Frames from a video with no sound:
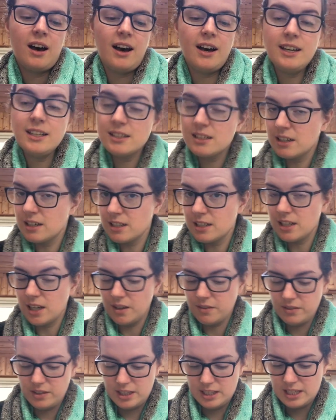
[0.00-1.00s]
I started
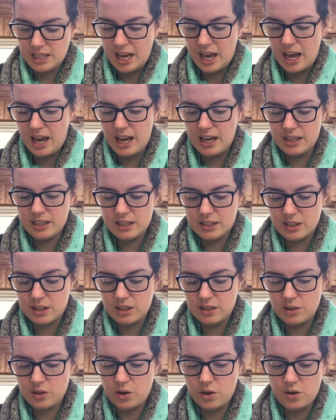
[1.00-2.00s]
off this hat
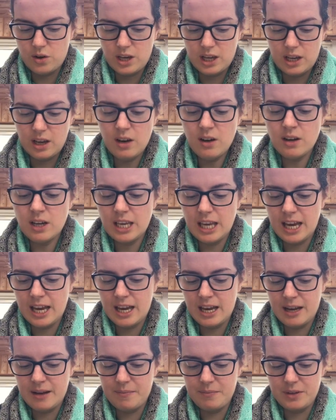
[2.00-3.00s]
going, oh
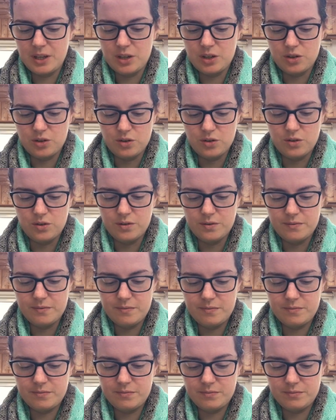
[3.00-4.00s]
yeah, you know,
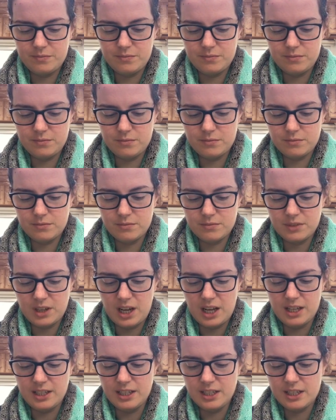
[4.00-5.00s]

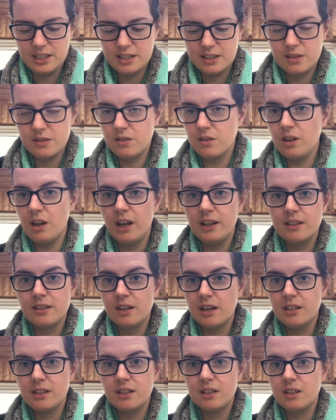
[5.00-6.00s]
and this, I
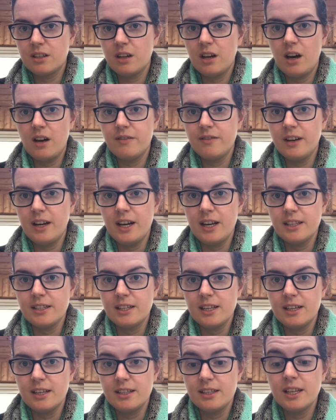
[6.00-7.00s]
started it off as
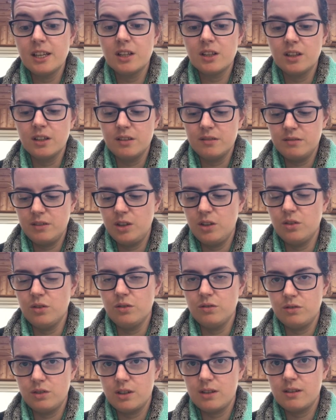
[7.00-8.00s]
a single, you
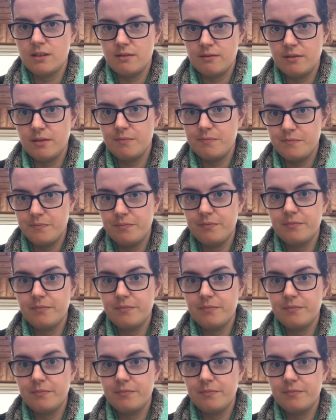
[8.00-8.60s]
know, just